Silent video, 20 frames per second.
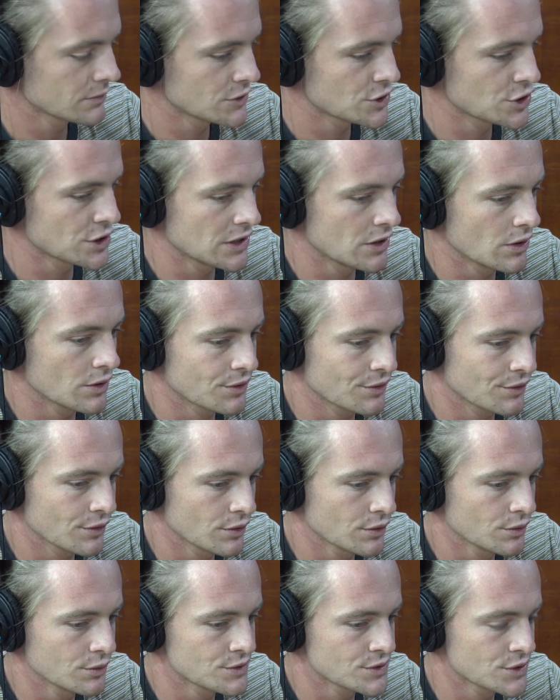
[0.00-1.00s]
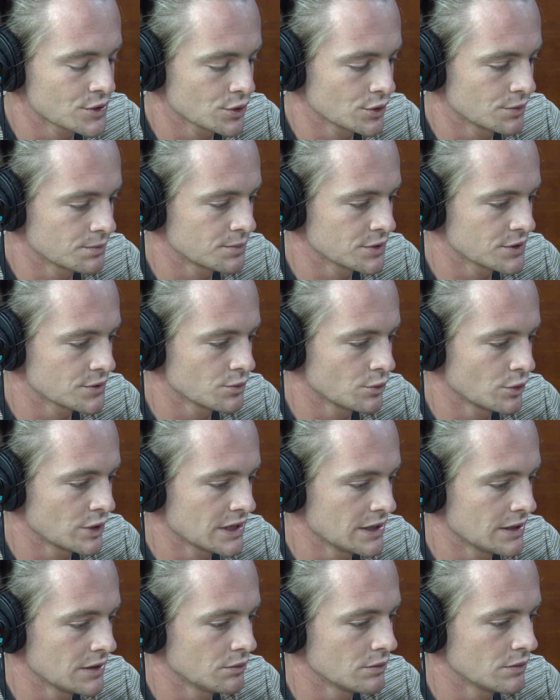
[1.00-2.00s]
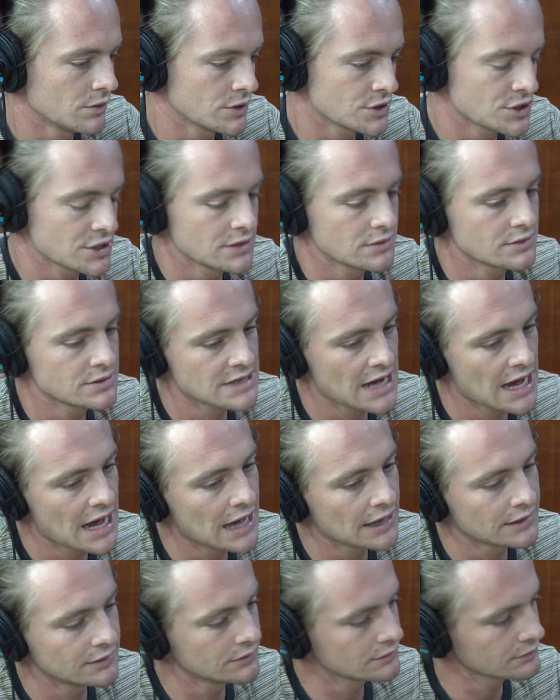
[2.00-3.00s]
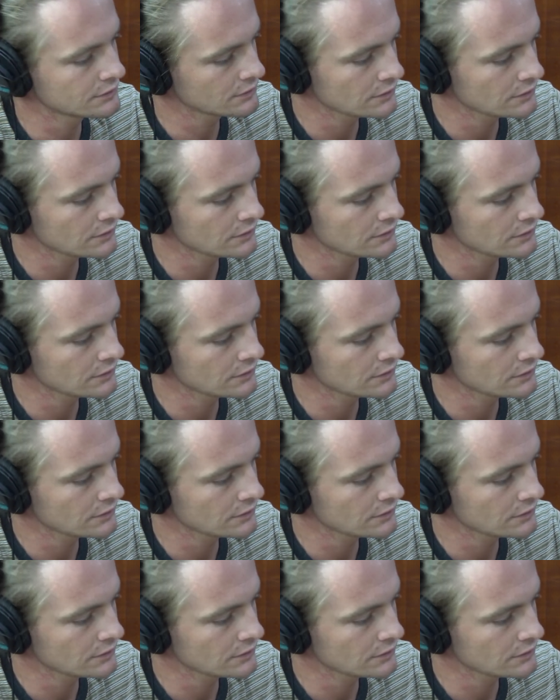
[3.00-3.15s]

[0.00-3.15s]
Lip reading: She got through, it was good. But Dad,